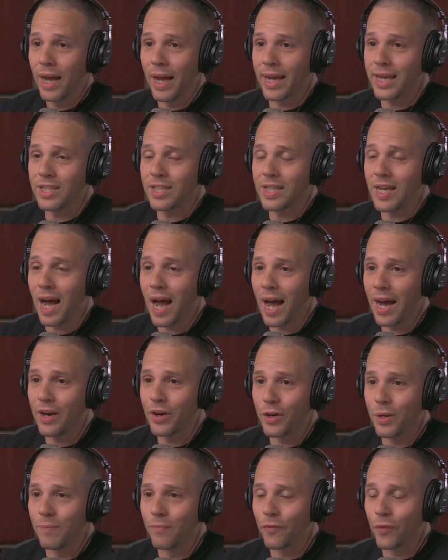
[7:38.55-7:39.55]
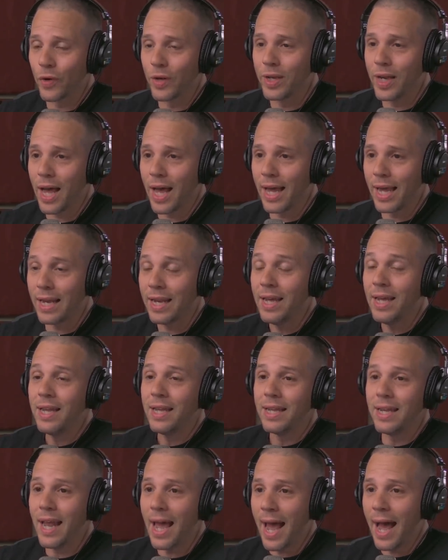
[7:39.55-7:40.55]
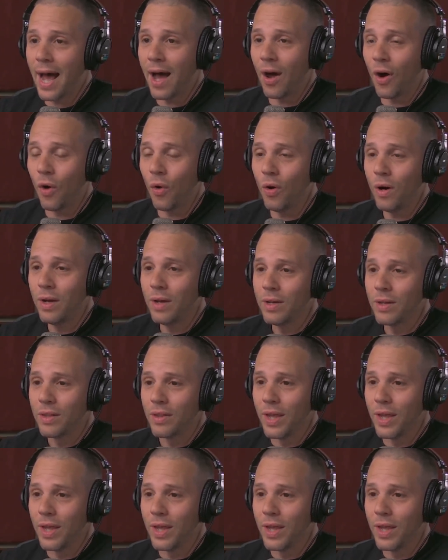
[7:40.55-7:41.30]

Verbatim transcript: I guess he hired him for a night. Now,